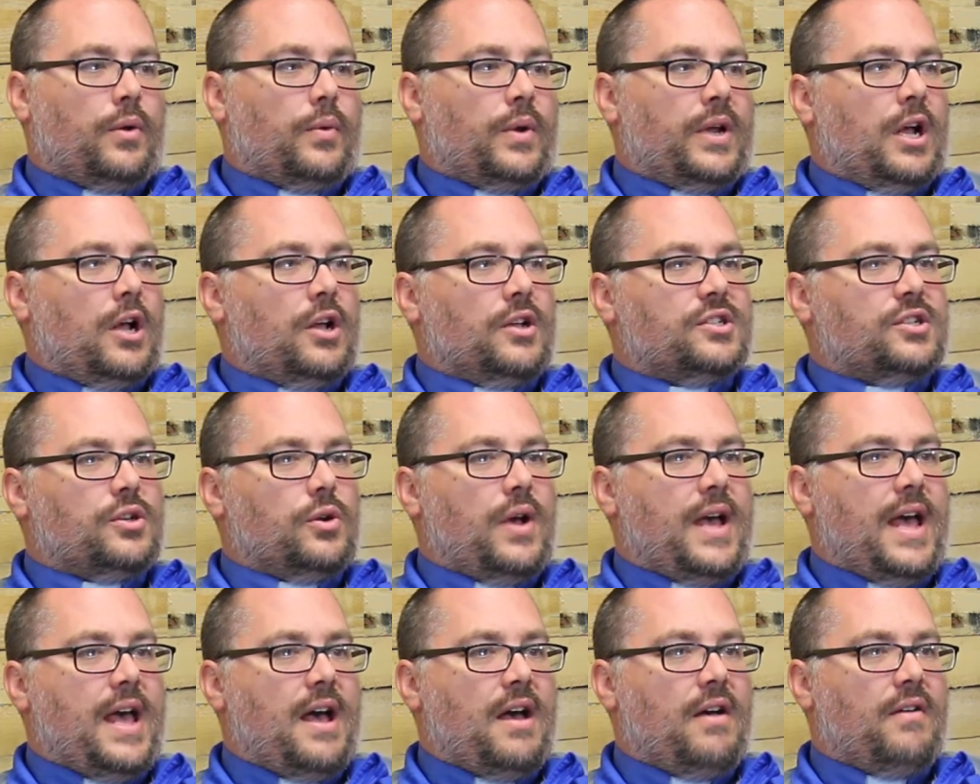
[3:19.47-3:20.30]
We also
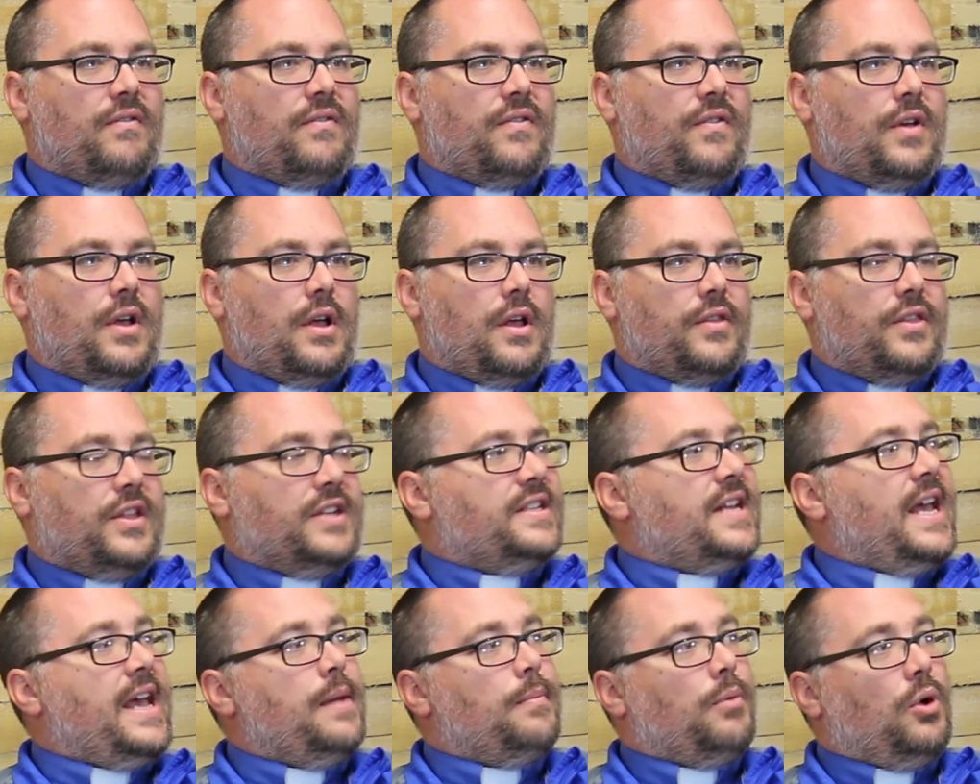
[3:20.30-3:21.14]
have the
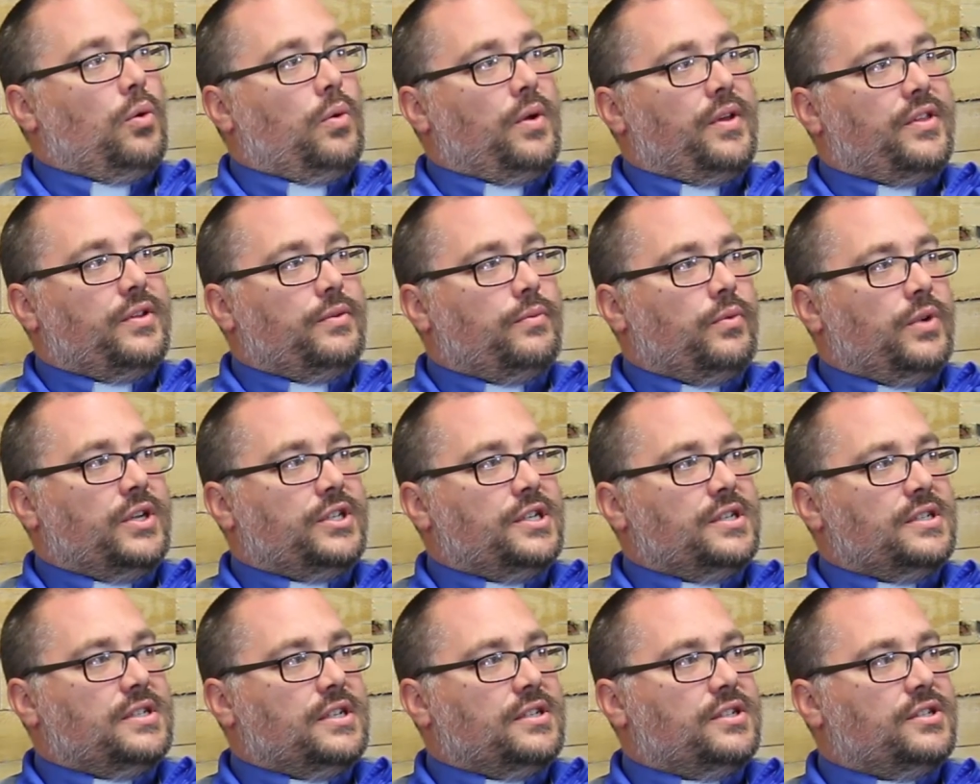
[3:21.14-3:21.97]
table, which
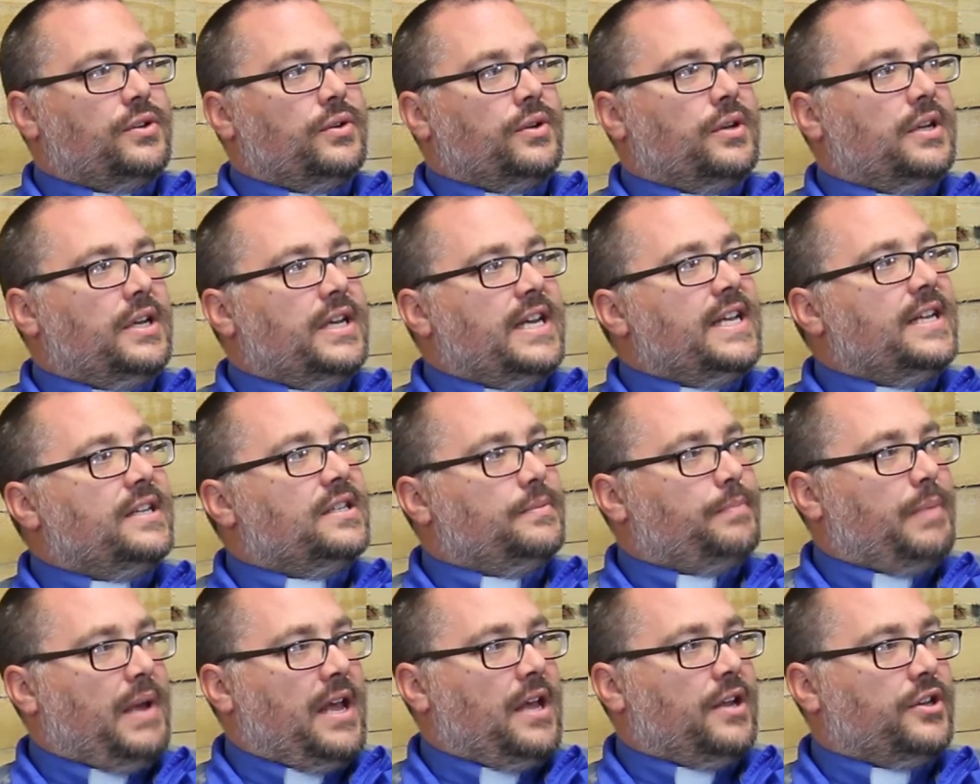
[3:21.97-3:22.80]
is a student needs
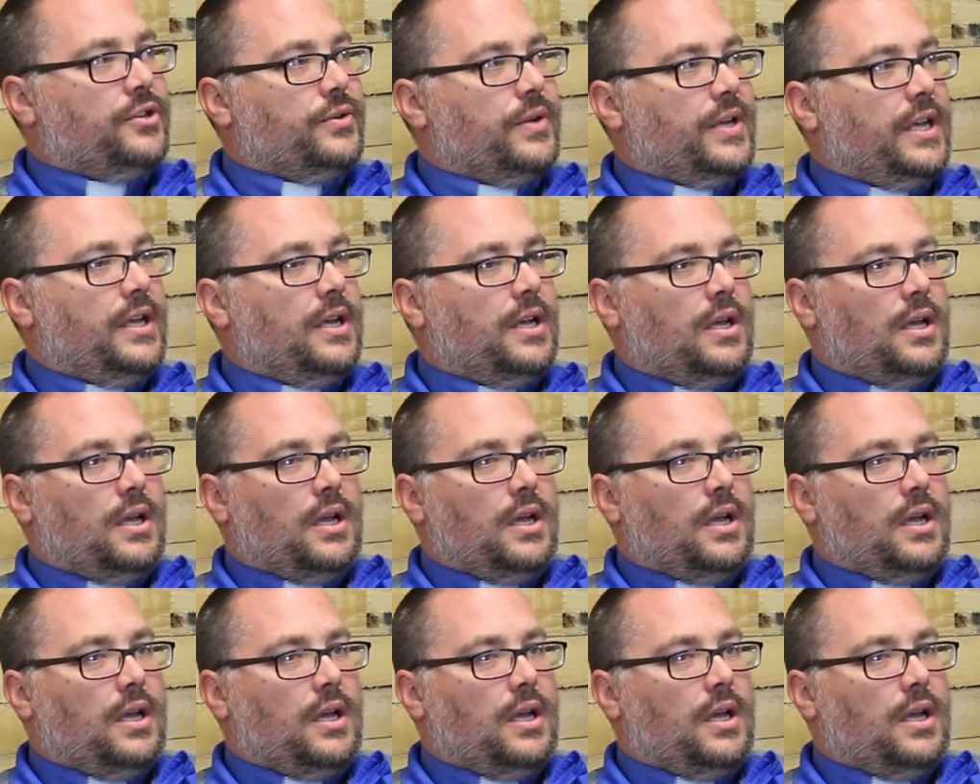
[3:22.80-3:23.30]
pantry,